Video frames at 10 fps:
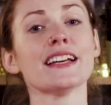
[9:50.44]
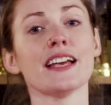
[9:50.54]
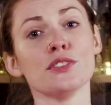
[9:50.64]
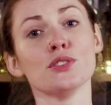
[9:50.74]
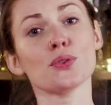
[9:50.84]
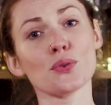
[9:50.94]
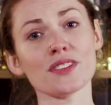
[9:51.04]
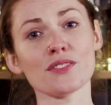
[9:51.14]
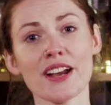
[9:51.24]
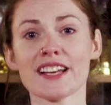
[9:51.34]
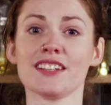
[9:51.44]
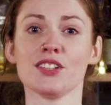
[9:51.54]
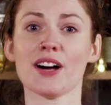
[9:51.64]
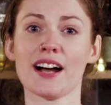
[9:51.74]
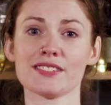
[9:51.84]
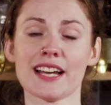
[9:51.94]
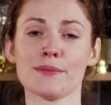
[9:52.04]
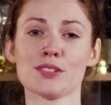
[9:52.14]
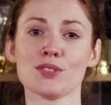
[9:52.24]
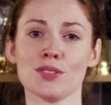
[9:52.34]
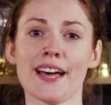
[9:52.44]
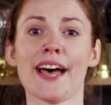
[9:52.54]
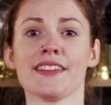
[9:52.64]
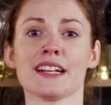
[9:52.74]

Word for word: If you don't reckon that you'll have time to do that,